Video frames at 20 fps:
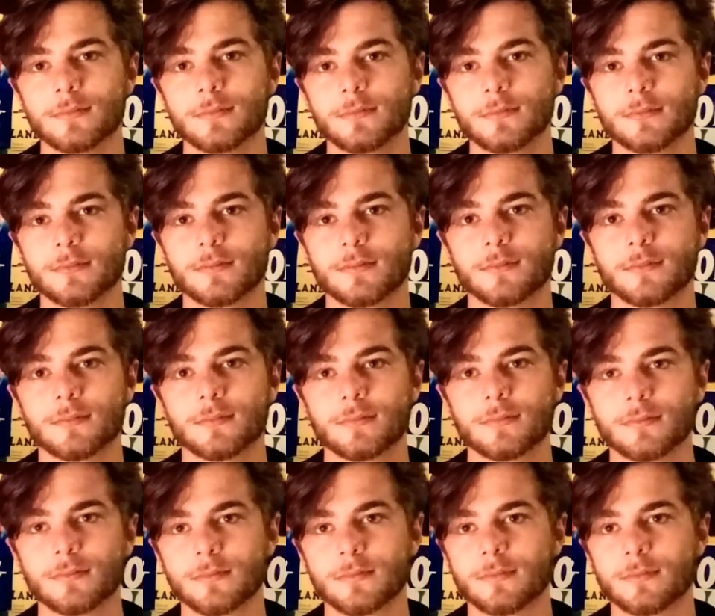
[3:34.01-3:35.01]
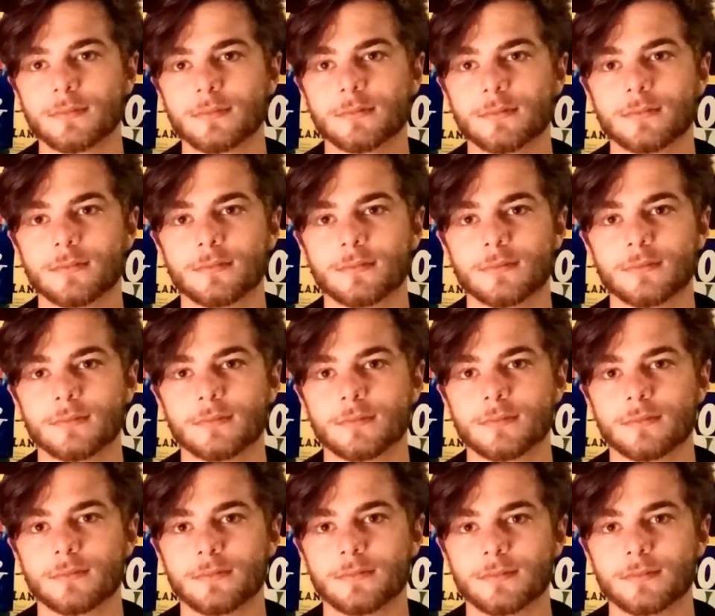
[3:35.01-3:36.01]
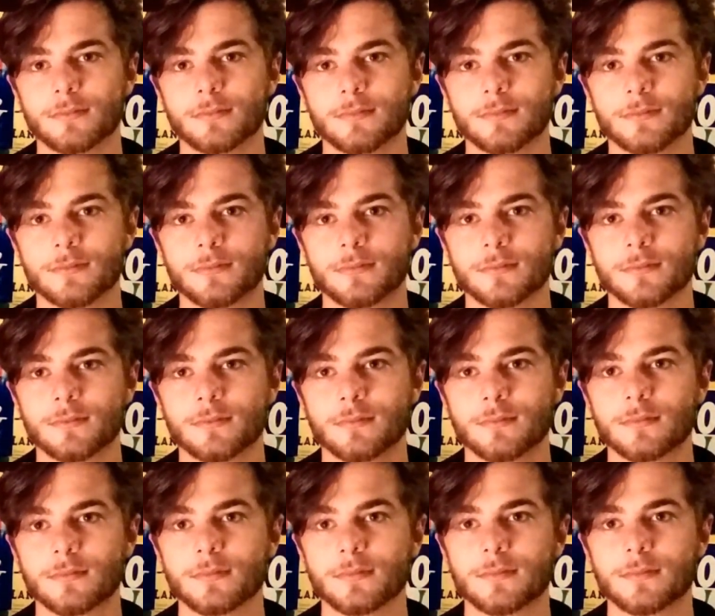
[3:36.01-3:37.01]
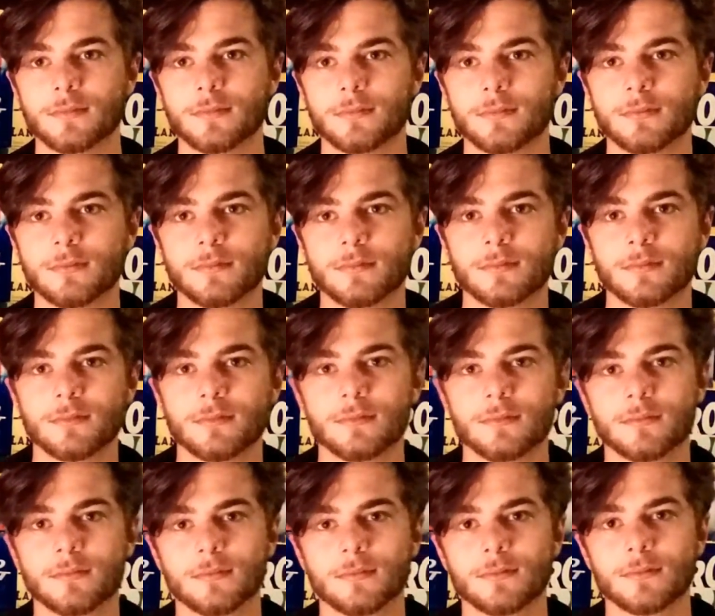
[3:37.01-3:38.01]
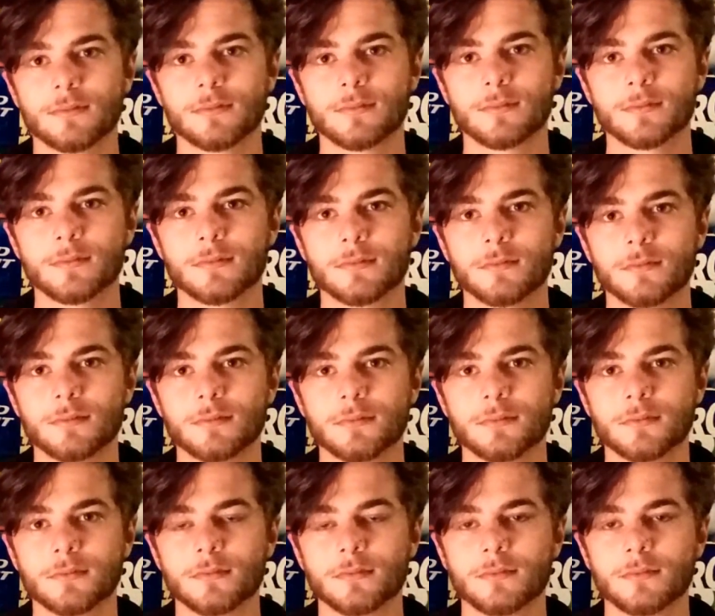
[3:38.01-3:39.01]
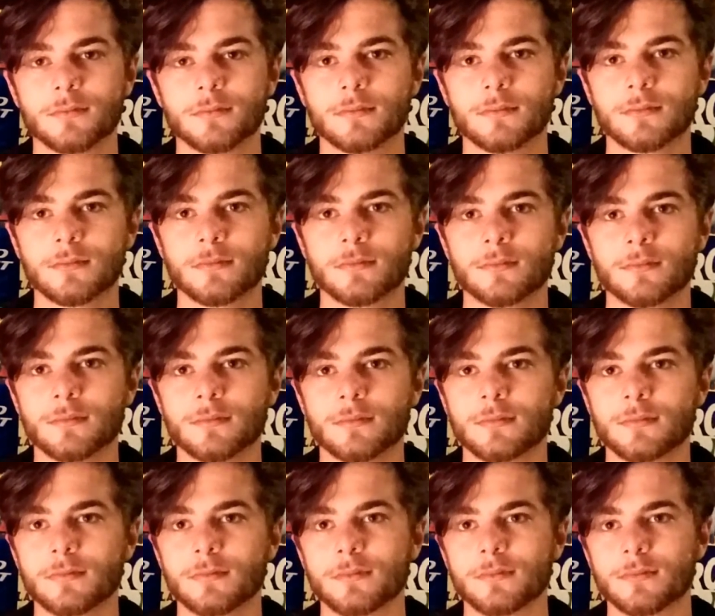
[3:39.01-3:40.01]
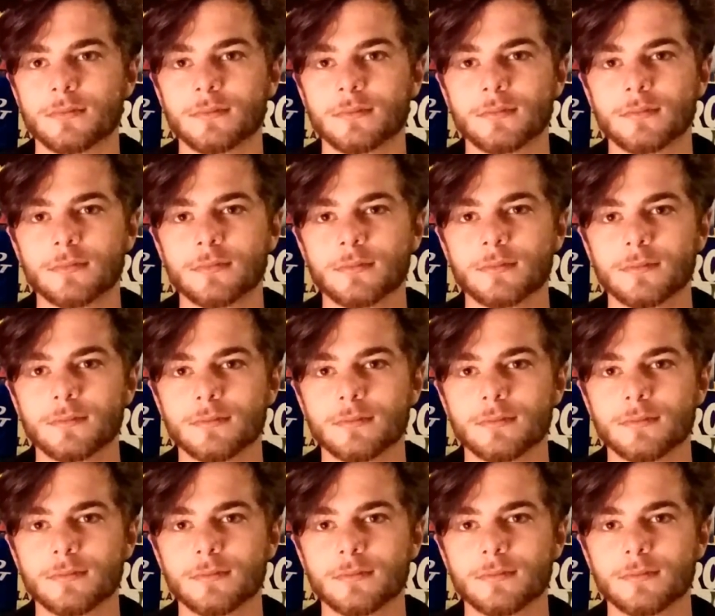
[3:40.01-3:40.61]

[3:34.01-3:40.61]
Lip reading: (silent)